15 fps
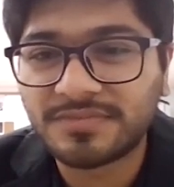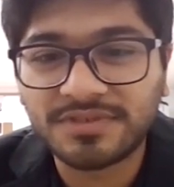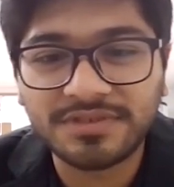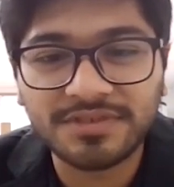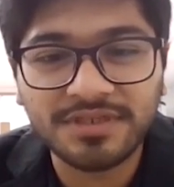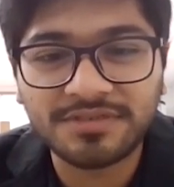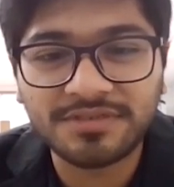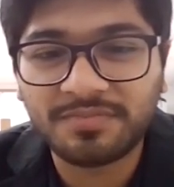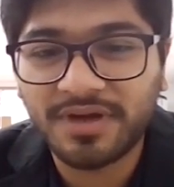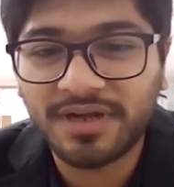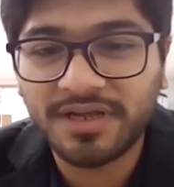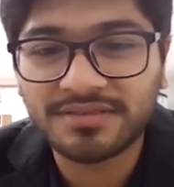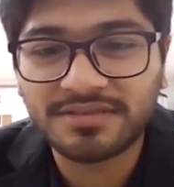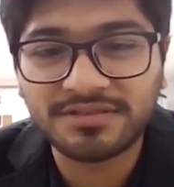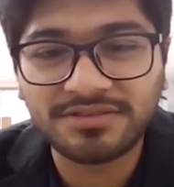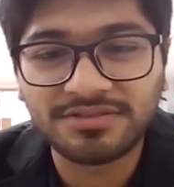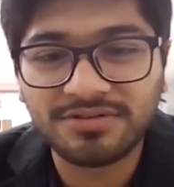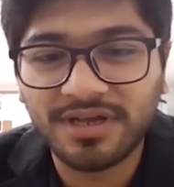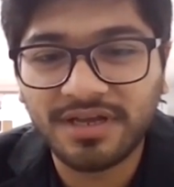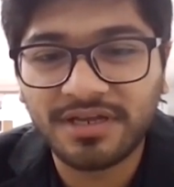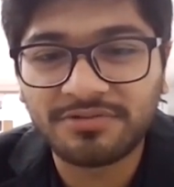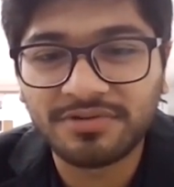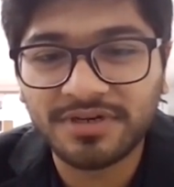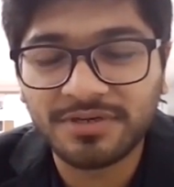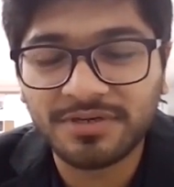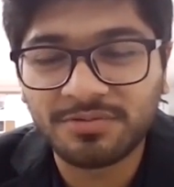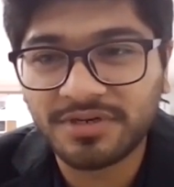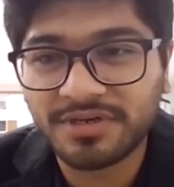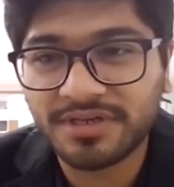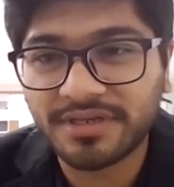just past July
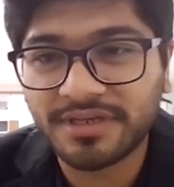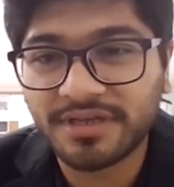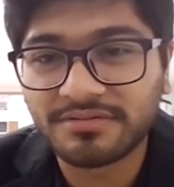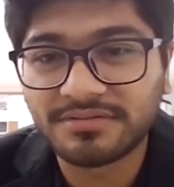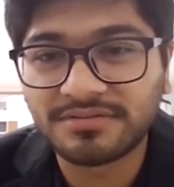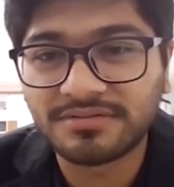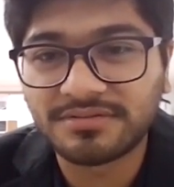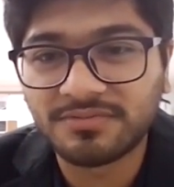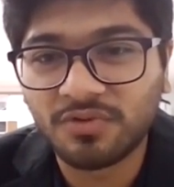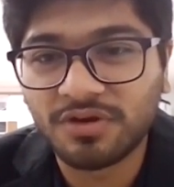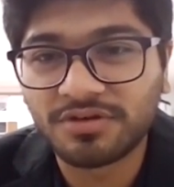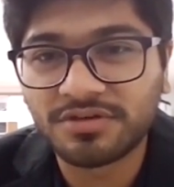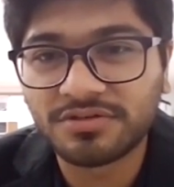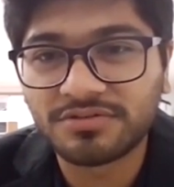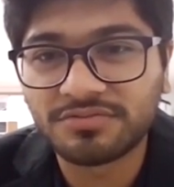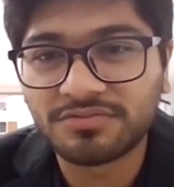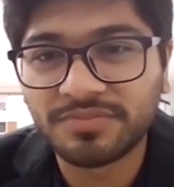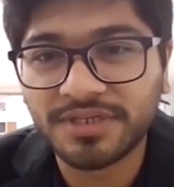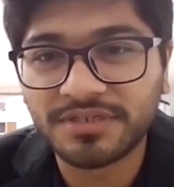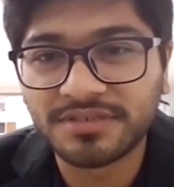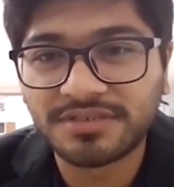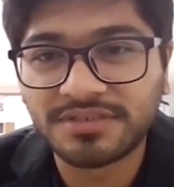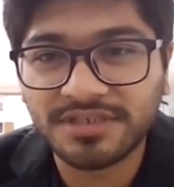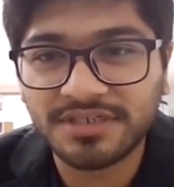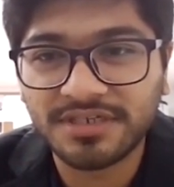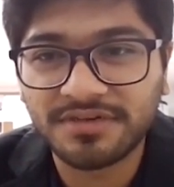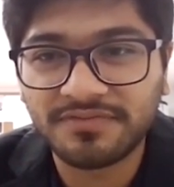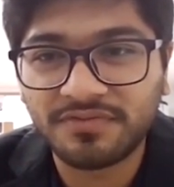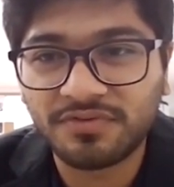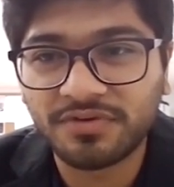2020, I volunteered to be the
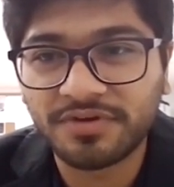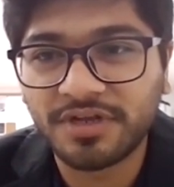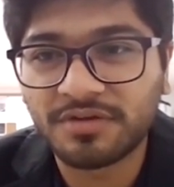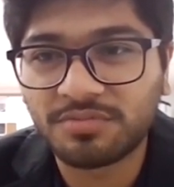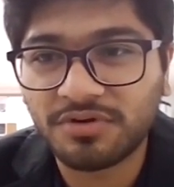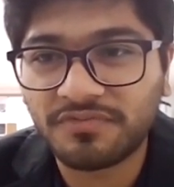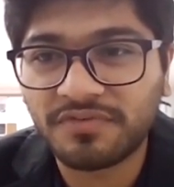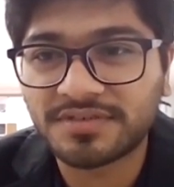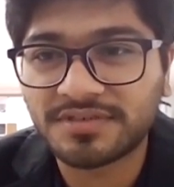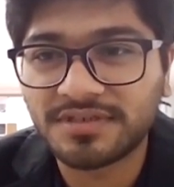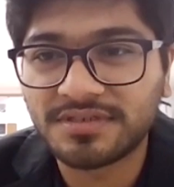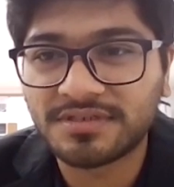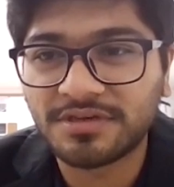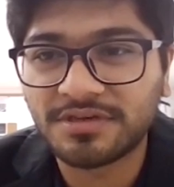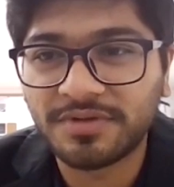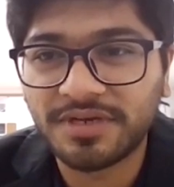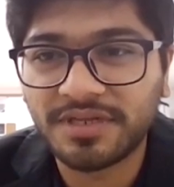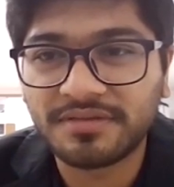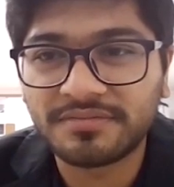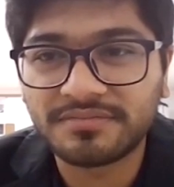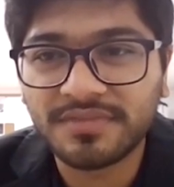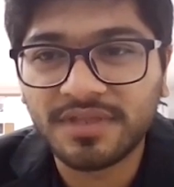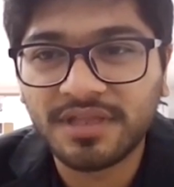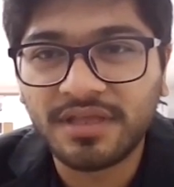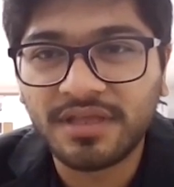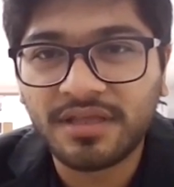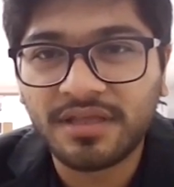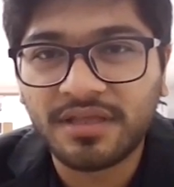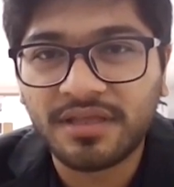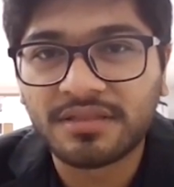chair for Young Professionals Committee,
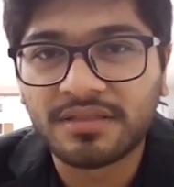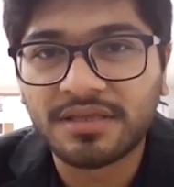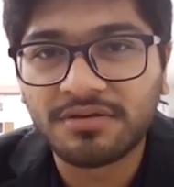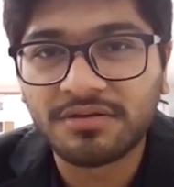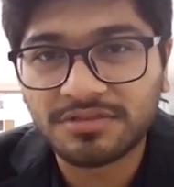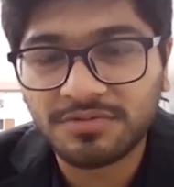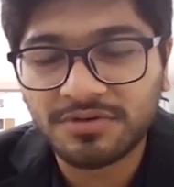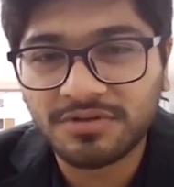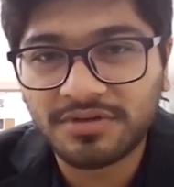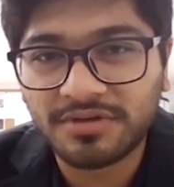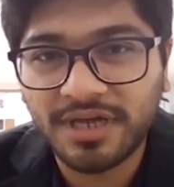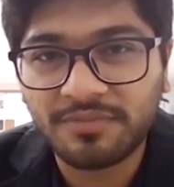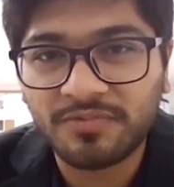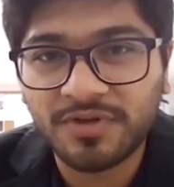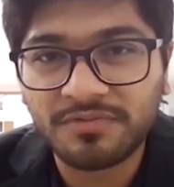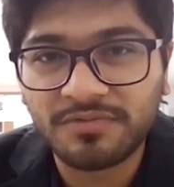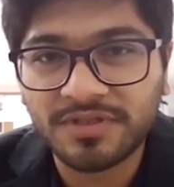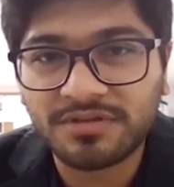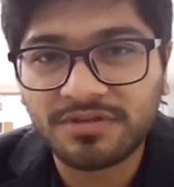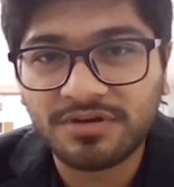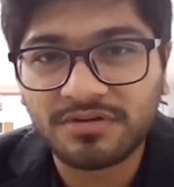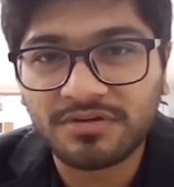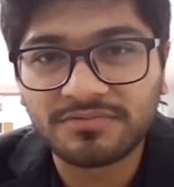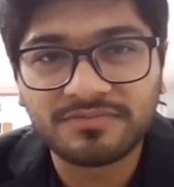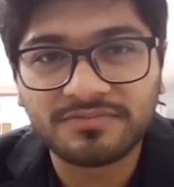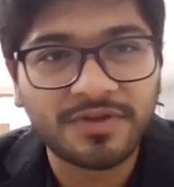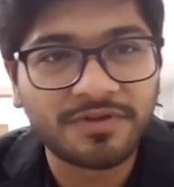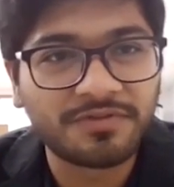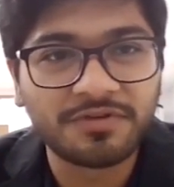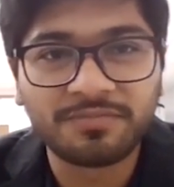and that was about the time when we
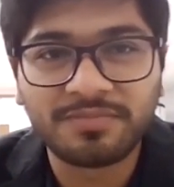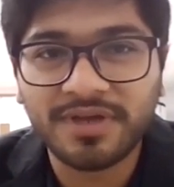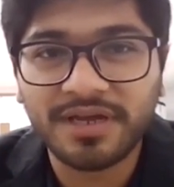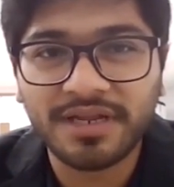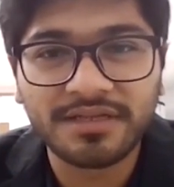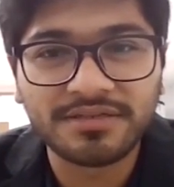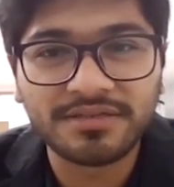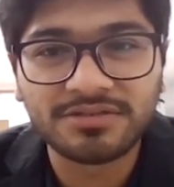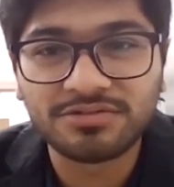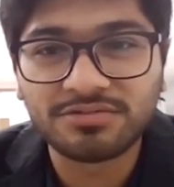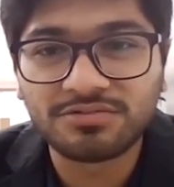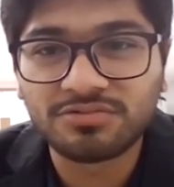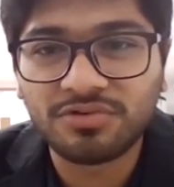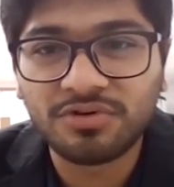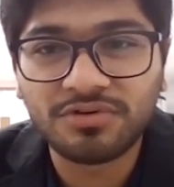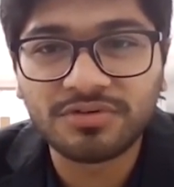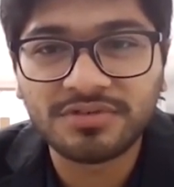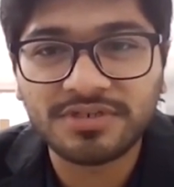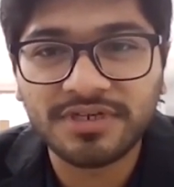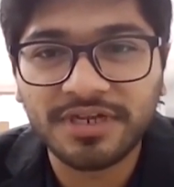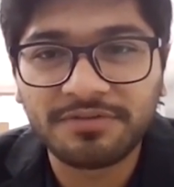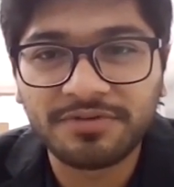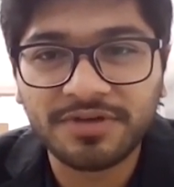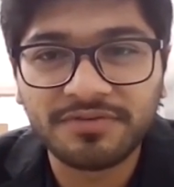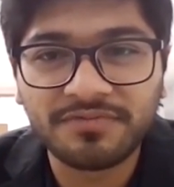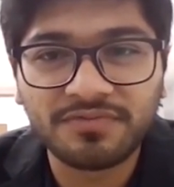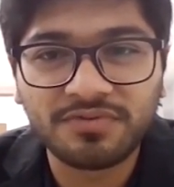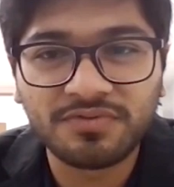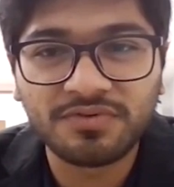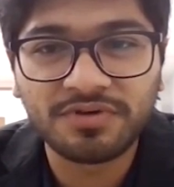were planning to host an
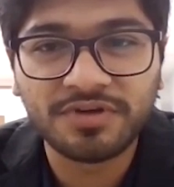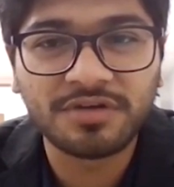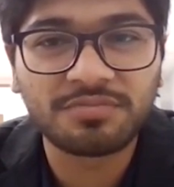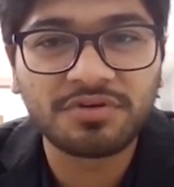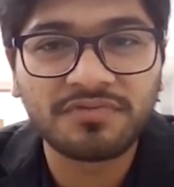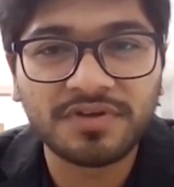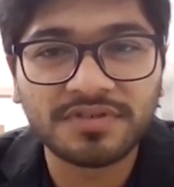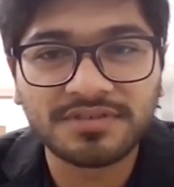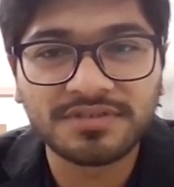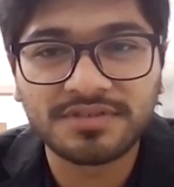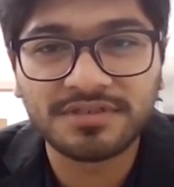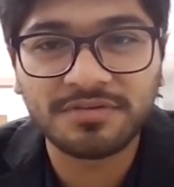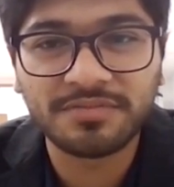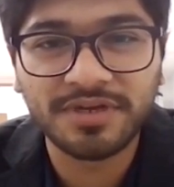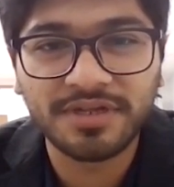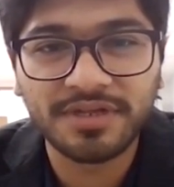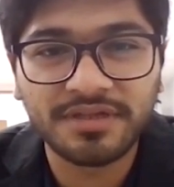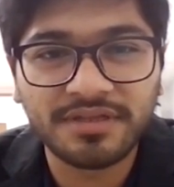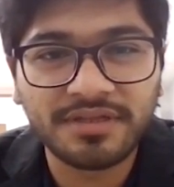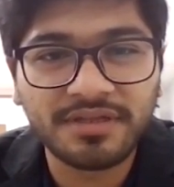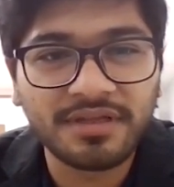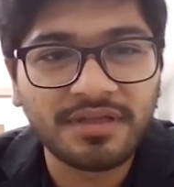event for Young Professionals Committee.